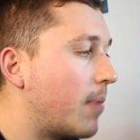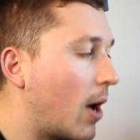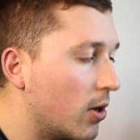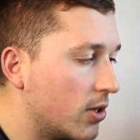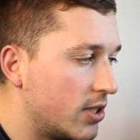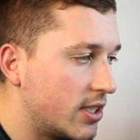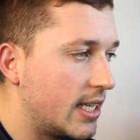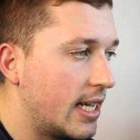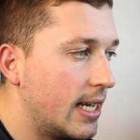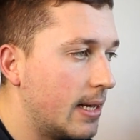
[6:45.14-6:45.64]

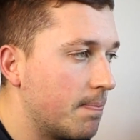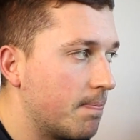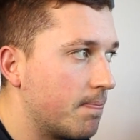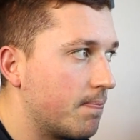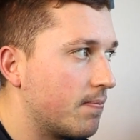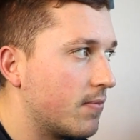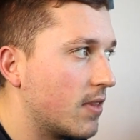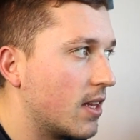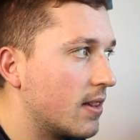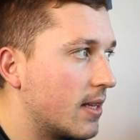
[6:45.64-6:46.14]
post
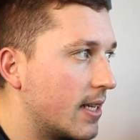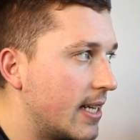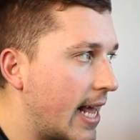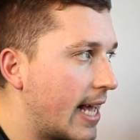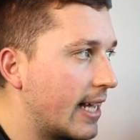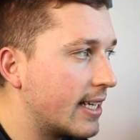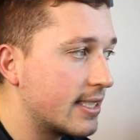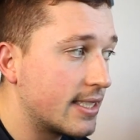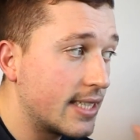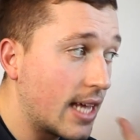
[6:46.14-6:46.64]
it. The
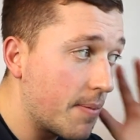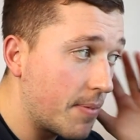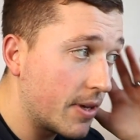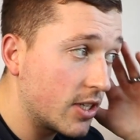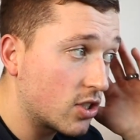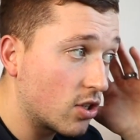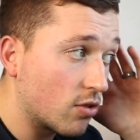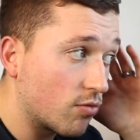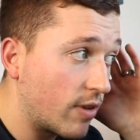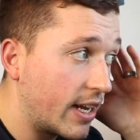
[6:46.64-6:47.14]
next step
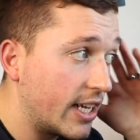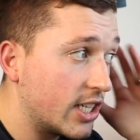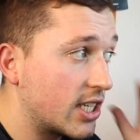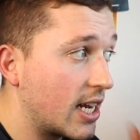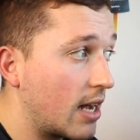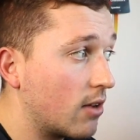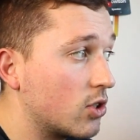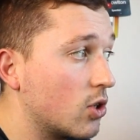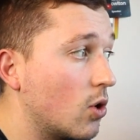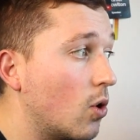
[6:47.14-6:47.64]
is to reach
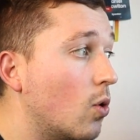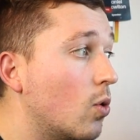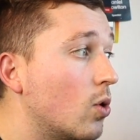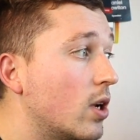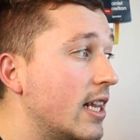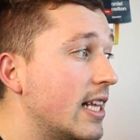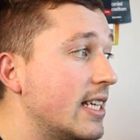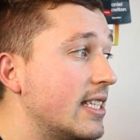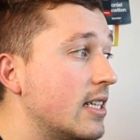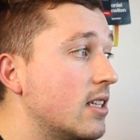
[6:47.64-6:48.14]
out to all
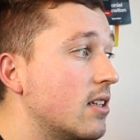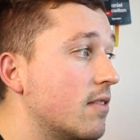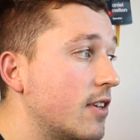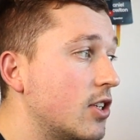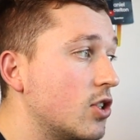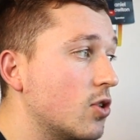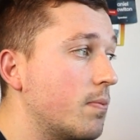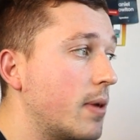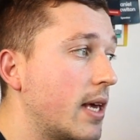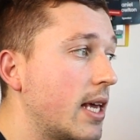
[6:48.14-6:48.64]
of these
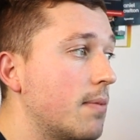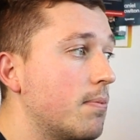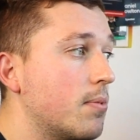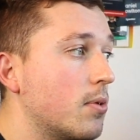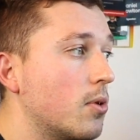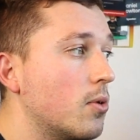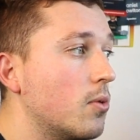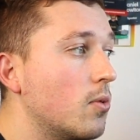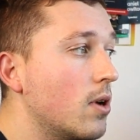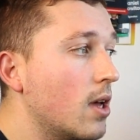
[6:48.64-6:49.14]
individual
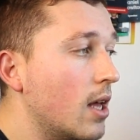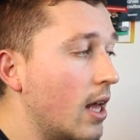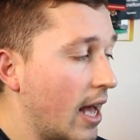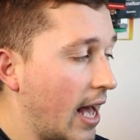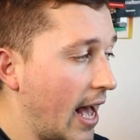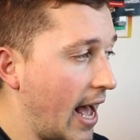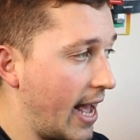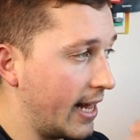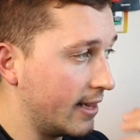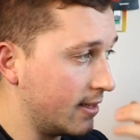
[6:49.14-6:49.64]
people
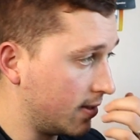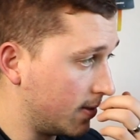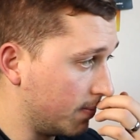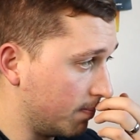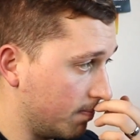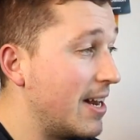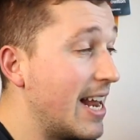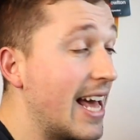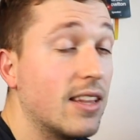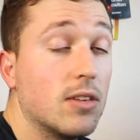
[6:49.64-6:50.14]
and
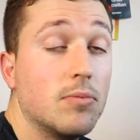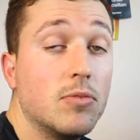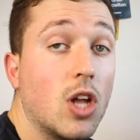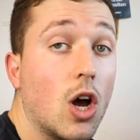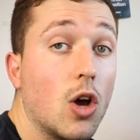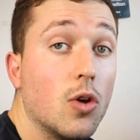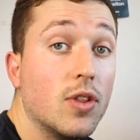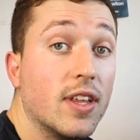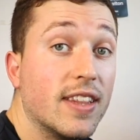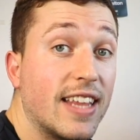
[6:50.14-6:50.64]
let them
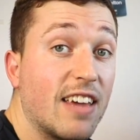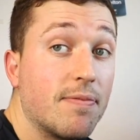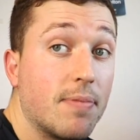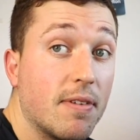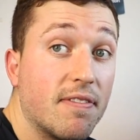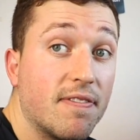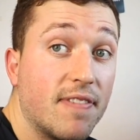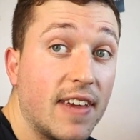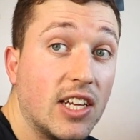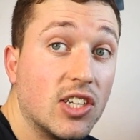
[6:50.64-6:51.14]
know that they've
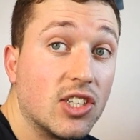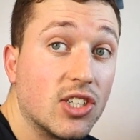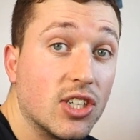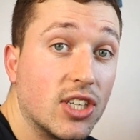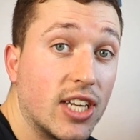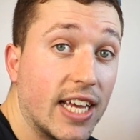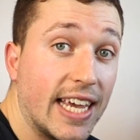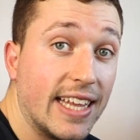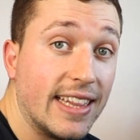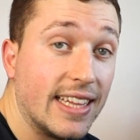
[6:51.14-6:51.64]
been
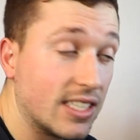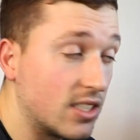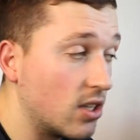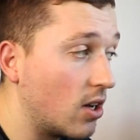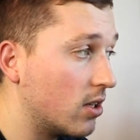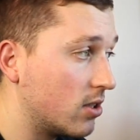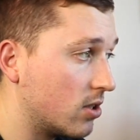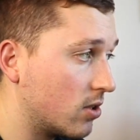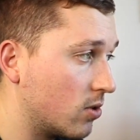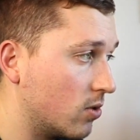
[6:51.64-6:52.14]
featured in this
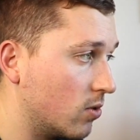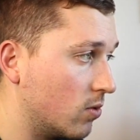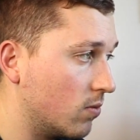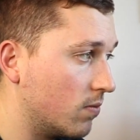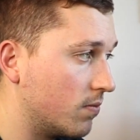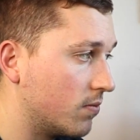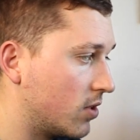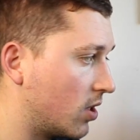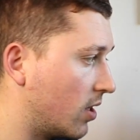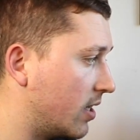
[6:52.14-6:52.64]

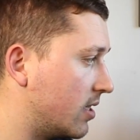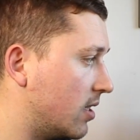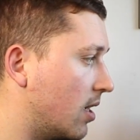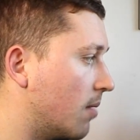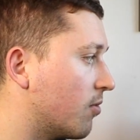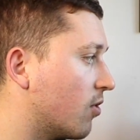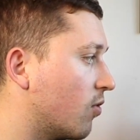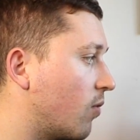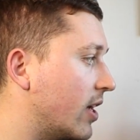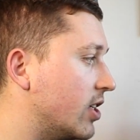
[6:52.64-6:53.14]
article. So there's a
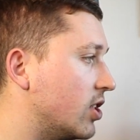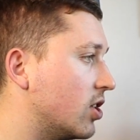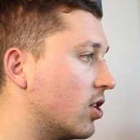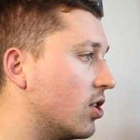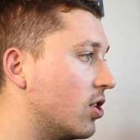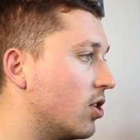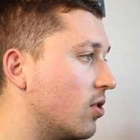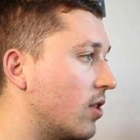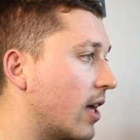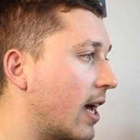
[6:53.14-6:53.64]
number of ways you
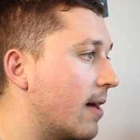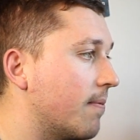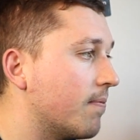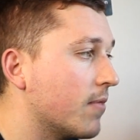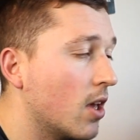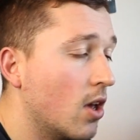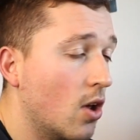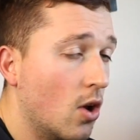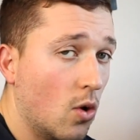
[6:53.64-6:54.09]
can do that.